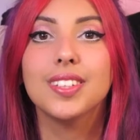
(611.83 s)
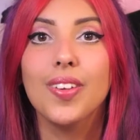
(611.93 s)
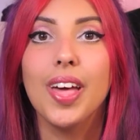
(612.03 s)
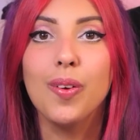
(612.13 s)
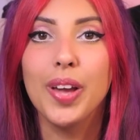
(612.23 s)

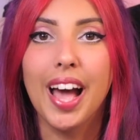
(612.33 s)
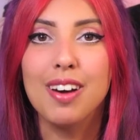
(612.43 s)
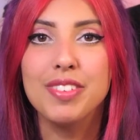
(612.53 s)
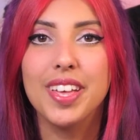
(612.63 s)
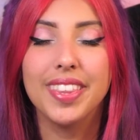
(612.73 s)
So there we
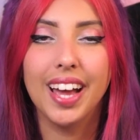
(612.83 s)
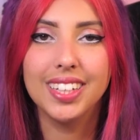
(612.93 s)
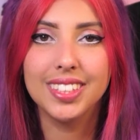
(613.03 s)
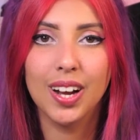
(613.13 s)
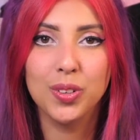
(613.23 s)
have it. That
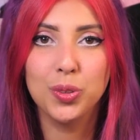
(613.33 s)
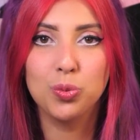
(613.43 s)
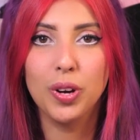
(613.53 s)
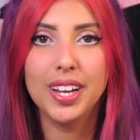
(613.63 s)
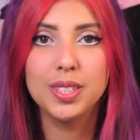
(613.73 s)
is how
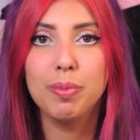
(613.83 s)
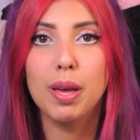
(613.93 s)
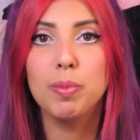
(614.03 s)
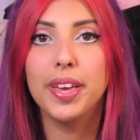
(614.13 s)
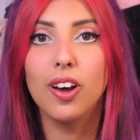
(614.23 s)
you raise a
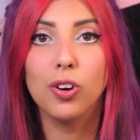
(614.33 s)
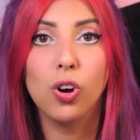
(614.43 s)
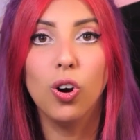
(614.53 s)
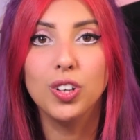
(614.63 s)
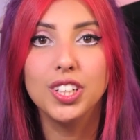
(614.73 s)
baby
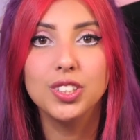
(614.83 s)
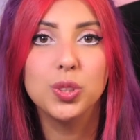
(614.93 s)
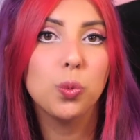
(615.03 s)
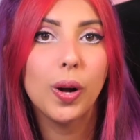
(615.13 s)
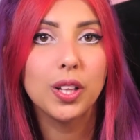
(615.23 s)
according
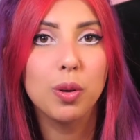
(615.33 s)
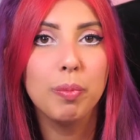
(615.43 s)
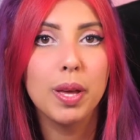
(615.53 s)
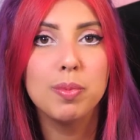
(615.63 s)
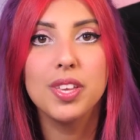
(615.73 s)
to Welcome
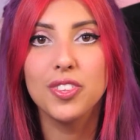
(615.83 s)
Baby